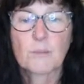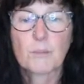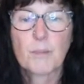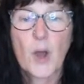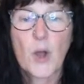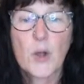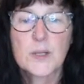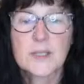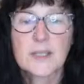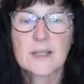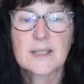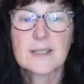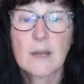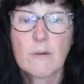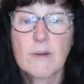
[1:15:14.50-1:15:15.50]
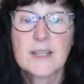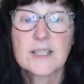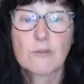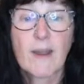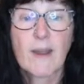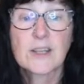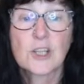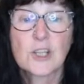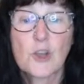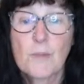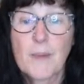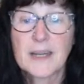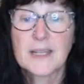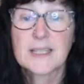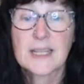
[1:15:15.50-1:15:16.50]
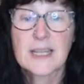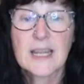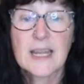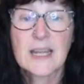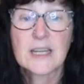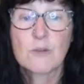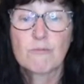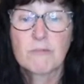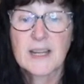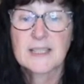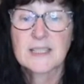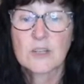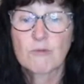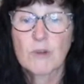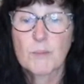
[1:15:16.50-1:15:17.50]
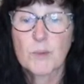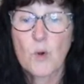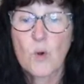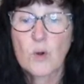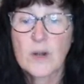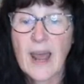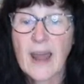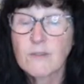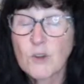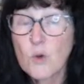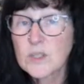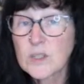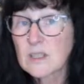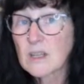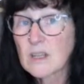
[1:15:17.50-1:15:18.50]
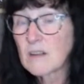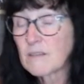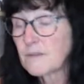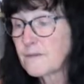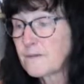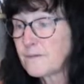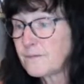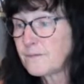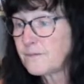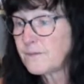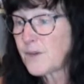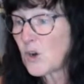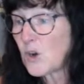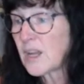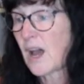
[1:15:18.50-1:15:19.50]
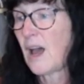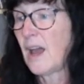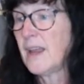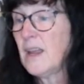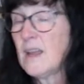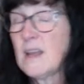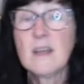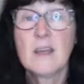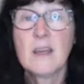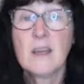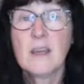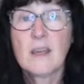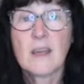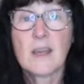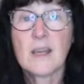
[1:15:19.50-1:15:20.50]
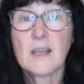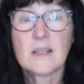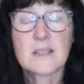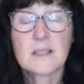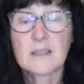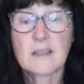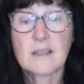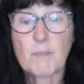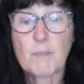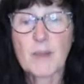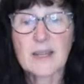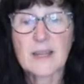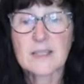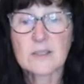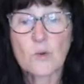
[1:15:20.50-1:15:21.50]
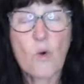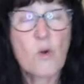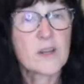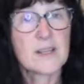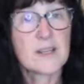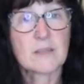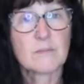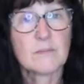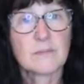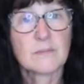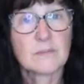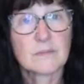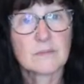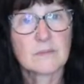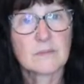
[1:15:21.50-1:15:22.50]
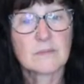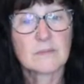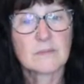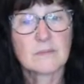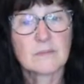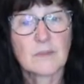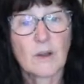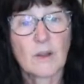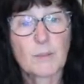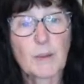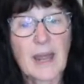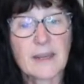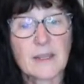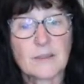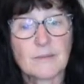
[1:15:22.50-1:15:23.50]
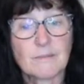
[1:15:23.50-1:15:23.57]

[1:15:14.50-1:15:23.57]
pose a serious threat to humanity in a recent report. And of course, fungi is the biggest organism on the planet.